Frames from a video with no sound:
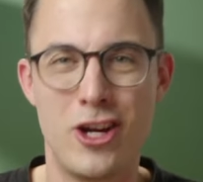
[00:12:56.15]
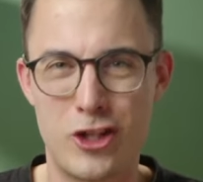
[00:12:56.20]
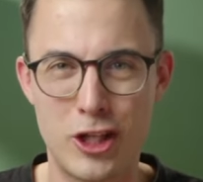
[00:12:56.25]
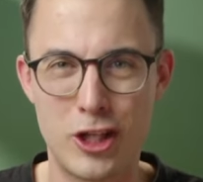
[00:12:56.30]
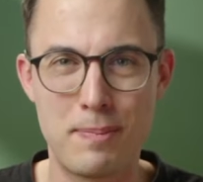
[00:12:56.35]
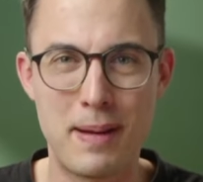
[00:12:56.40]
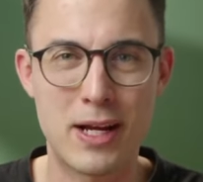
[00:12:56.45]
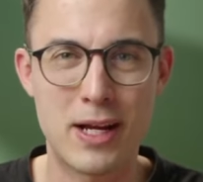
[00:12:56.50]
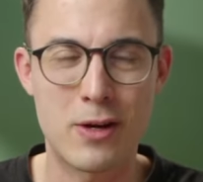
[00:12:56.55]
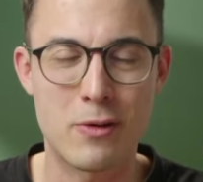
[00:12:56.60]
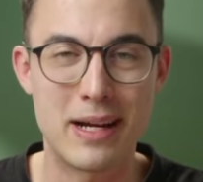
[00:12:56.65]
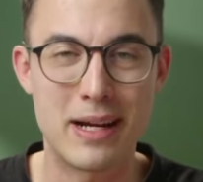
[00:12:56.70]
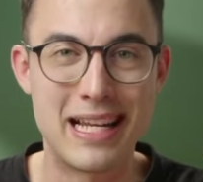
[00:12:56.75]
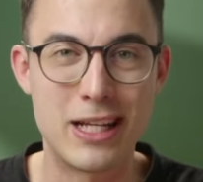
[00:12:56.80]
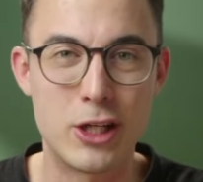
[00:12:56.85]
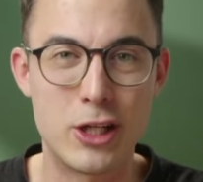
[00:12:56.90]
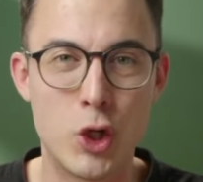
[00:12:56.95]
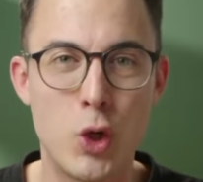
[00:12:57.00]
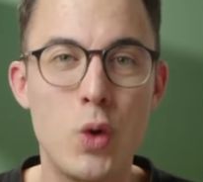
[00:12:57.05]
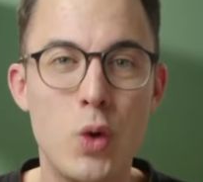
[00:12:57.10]
just by
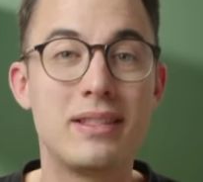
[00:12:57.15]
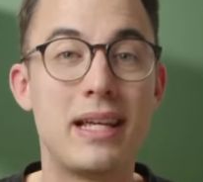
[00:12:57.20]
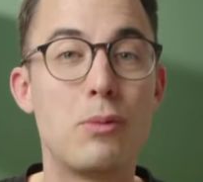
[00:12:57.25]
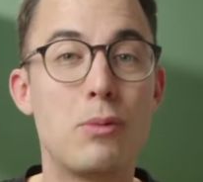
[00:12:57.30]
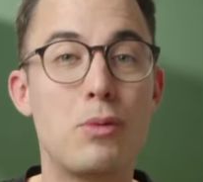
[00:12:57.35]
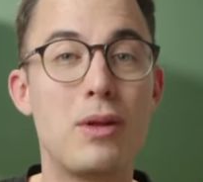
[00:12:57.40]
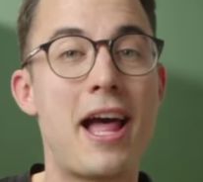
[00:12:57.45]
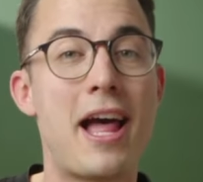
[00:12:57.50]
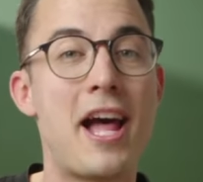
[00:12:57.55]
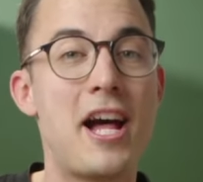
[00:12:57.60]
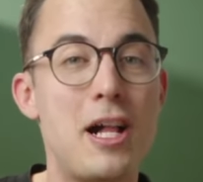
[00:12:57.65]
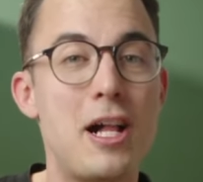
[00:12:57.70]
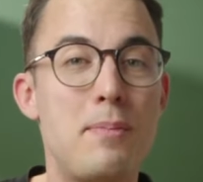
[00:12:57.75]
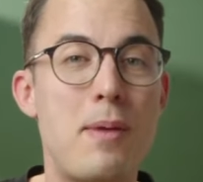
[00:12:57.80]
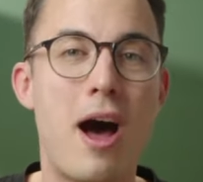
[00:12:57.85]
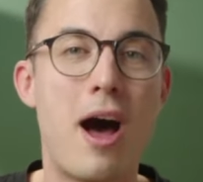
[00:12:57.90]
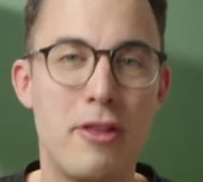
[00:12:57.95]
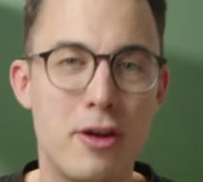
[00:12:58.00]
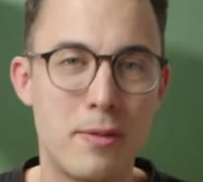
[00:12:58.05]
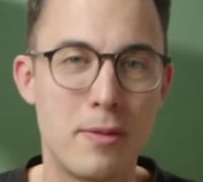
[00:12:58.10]
creating tools that will
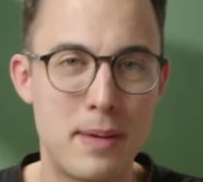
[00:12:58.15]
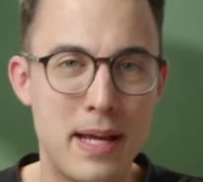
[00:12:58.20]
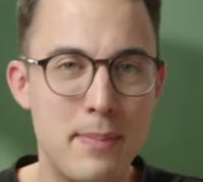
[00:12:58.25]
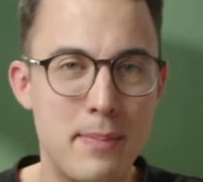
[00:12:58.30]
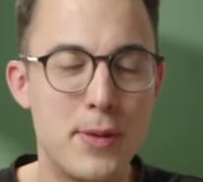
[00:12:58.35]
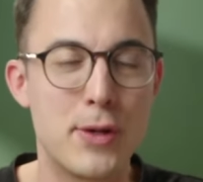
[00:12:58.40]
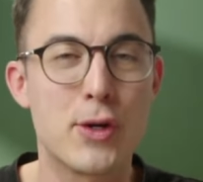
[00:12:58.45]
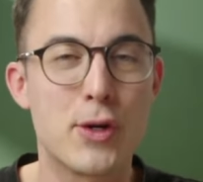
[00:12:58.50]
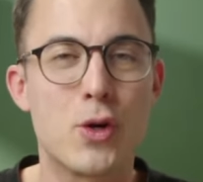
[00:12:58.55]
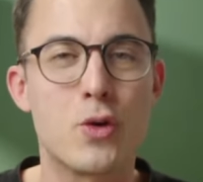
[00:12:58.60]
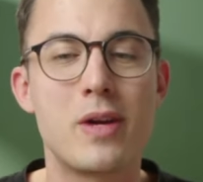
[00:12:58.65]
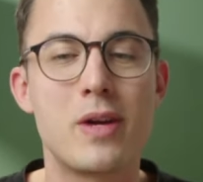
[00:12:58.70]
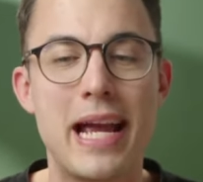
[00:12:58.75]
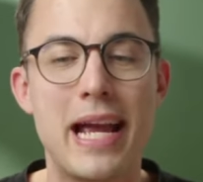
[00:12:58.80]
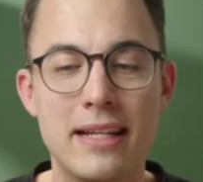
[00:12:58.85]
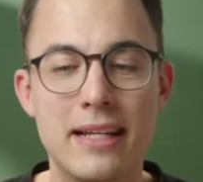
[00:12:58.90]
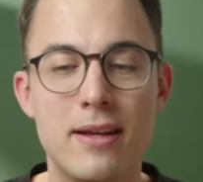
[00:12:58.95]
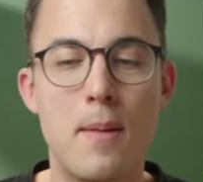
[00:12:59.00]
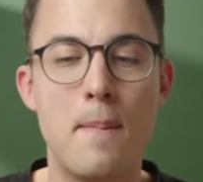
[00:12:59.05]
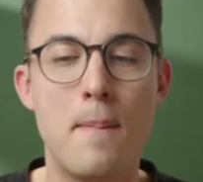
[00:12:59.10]
help other people
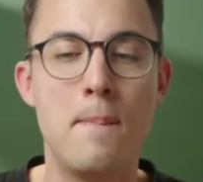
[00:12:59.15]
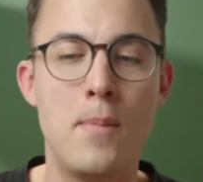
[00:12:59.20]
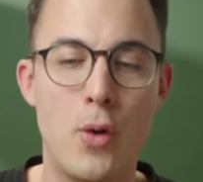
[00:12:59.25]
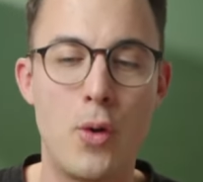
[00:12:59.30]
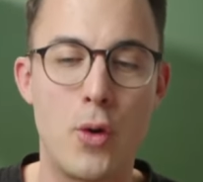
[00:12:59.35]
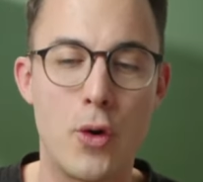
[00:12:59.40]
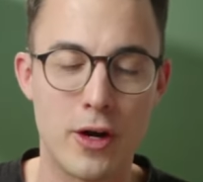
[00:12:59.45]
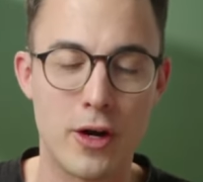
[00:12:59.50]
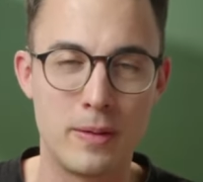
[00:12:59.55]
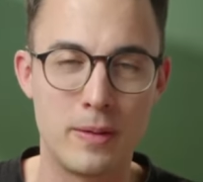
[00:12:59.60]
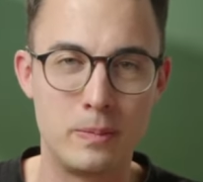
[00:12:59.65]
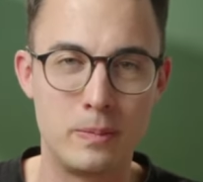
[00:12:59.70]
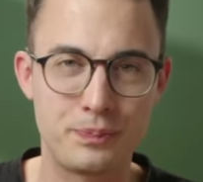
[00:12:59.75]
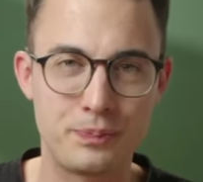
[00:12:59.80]
create more.